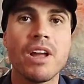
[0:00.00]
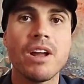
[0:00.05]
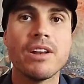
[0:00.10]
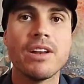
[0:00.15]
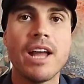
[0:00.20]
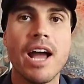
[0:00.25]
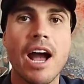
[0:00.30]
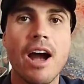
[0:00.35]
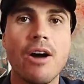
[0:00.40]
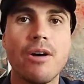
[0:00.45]

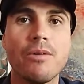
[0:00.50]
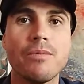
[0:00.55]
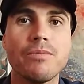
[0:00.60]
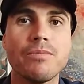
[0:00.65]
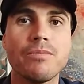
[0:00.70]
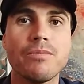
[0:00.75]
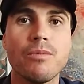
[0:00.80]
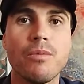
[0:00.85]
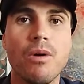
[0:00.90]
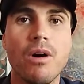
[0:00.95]
Now,
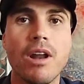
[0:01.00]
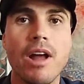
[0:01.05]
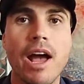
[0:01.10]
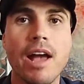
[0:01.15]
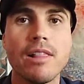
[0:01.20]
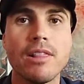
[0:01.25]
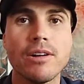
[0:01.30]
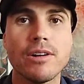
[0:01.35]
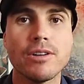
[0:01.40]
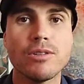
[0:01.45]
what I
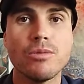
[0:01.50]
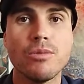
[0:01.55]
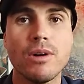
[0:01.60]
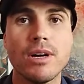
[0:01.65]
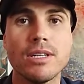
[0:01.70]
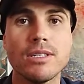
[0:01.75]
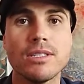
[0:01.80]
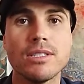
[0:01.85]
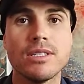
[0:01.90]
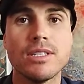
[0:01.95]
learned
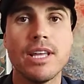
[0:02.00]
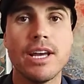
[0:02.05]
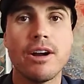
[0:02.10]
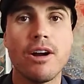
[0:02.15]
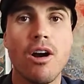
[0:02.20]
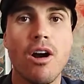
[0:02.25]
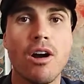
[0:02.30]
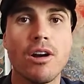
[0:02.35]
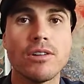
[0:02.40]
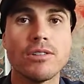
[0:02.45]
was there
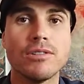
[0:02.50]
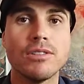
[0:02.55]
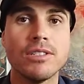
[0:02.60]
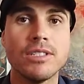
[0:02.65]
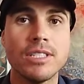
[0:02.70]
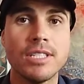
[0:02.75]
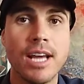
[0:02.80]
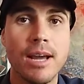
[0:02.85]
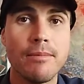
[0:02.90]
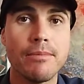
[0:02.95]
are
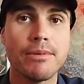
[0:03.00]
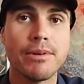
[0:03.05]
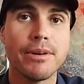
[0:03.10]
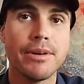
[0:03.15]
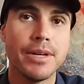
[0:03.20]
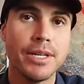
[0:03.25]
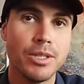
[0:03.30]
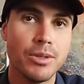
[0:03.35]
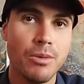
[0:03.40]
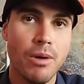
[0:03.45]

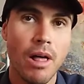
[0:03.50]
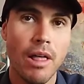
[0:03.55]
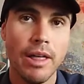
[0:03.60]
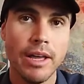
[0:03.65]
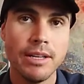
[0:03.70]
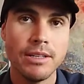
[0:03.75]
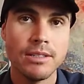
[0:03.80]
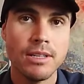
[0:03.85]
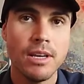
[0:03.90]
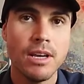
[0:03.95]
temporary
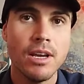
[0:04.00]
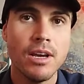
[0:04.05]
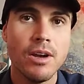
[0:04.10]
dwellings,